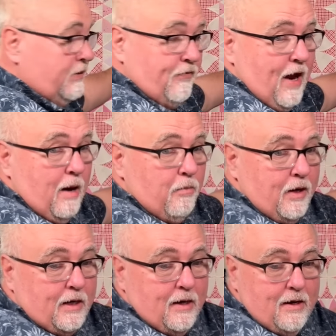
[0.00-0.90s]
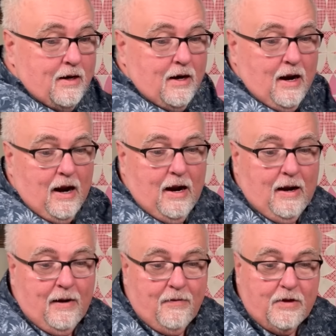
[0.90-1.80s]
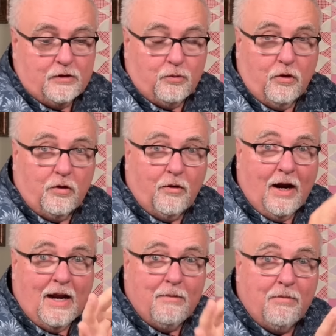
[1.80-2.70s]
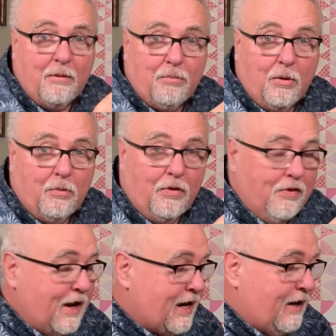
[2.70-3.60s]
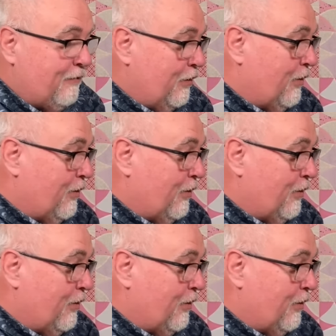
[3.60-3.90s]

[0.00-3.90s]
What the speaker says: fabric, this ruler, and the purple thing if you're